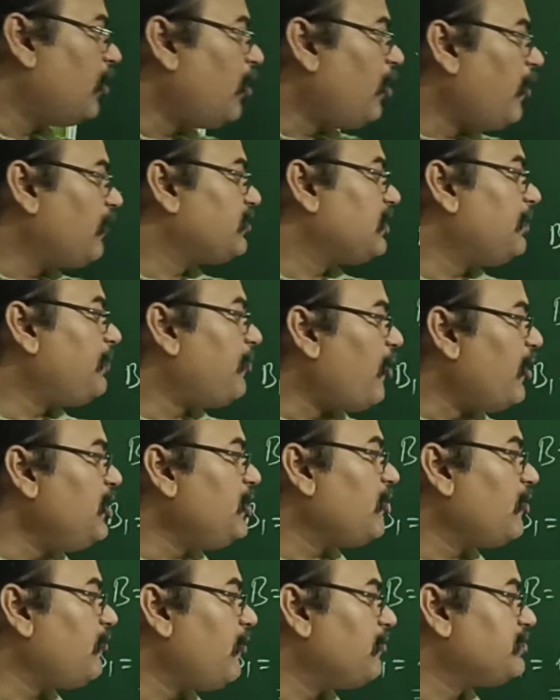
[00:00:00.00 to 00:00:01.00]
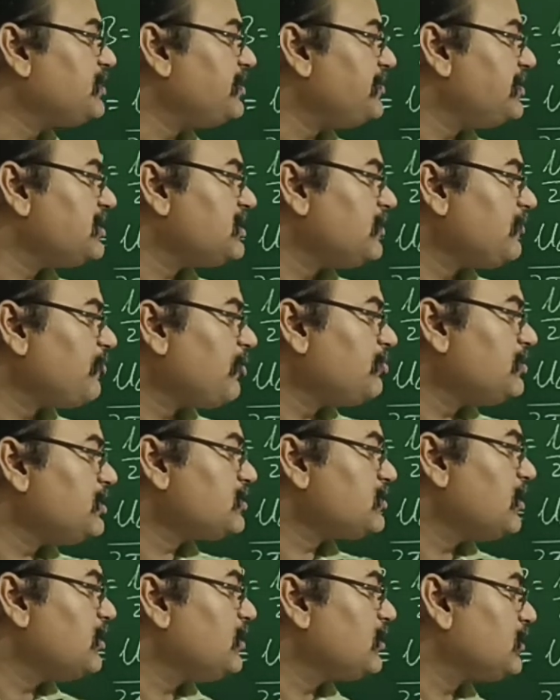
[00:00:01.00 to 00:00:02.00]
of the point of observation from
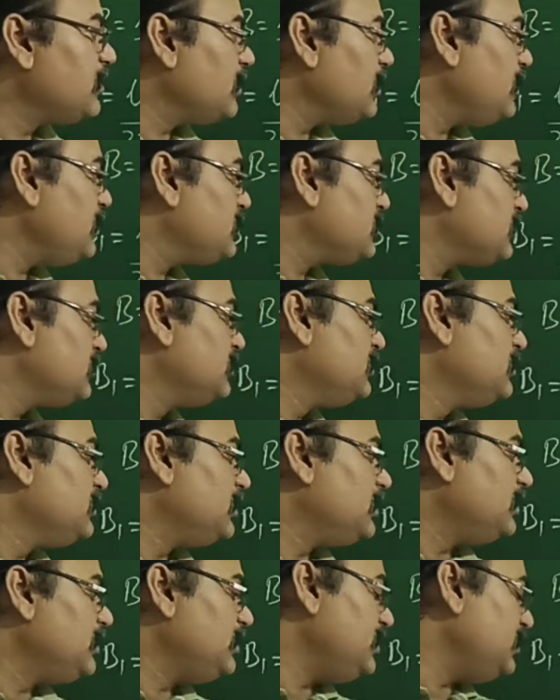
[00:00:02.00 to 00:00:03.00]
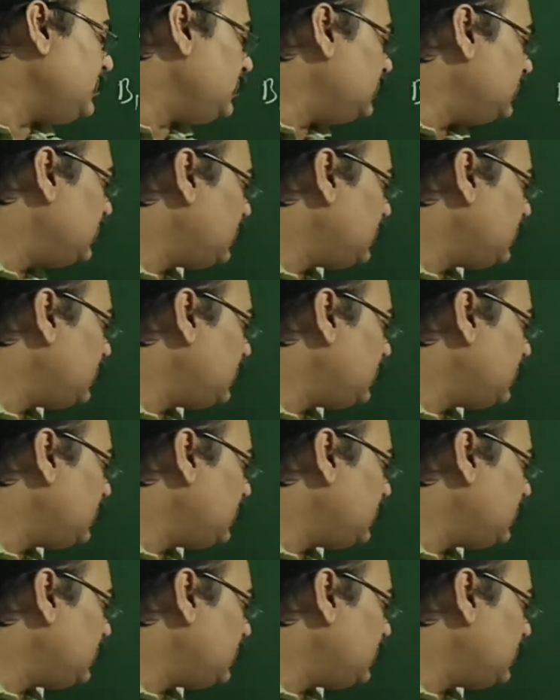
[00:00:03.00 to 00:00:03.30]
this conductor is d,